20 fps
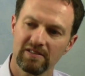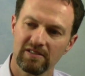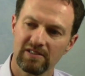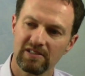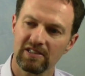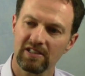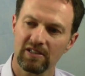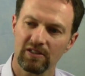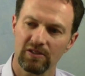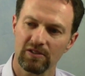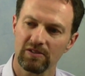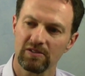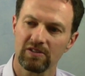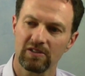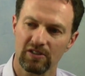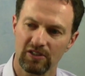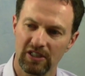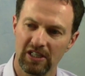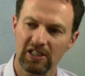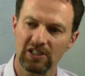skilled
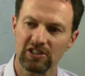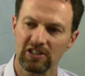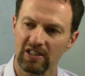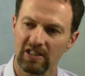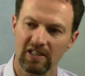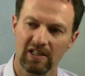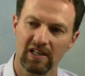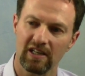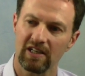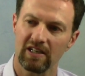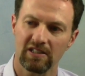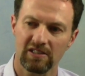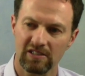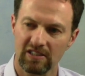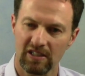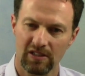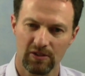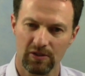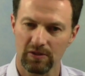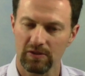clinician and a
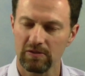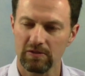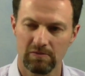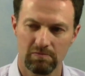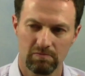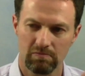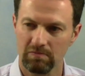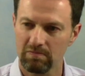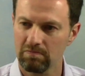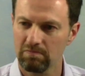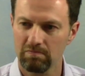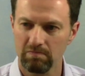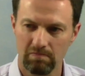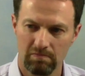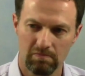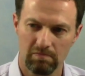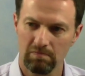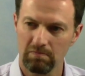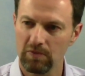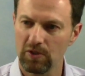skilled
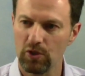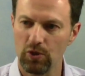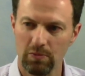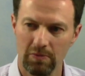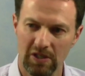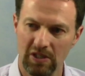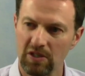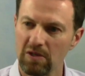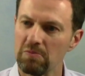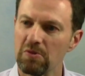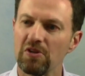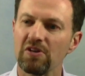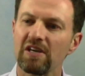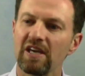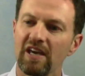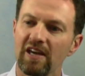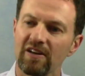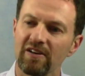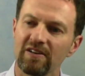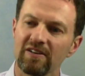human
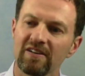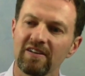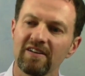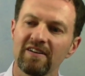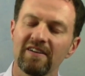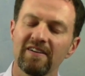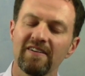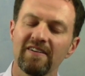communicator.